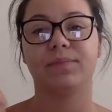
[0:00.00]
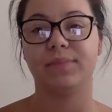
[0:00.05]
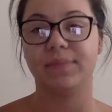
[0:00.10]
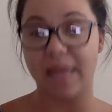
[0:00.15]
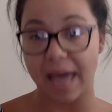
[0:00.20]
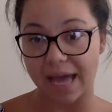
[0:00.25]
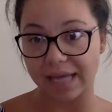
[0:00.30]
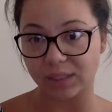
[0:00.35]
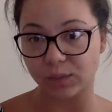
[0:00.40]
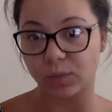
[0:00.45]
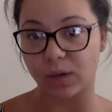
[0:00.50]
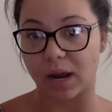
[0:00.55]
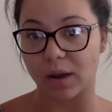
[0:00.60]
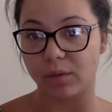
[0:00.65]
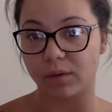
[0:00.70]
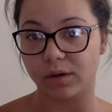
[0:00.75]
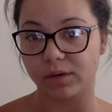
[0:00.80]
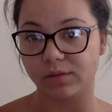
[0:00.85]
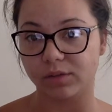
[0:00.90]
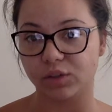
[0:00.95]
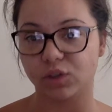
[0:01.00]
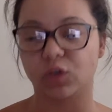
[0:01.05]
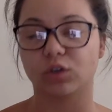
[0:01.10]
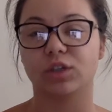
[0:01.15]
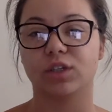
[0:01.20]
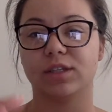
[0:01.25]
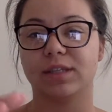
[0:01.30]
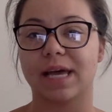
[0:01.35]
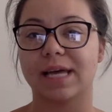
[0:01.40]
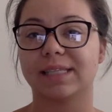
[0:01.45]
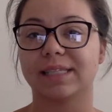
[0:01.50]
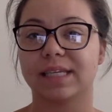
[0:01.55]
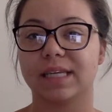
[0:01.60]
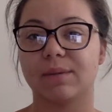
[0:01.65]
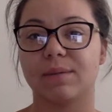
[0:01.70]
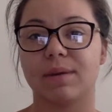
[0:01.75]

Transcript: That's what I would have just told you. That's going to be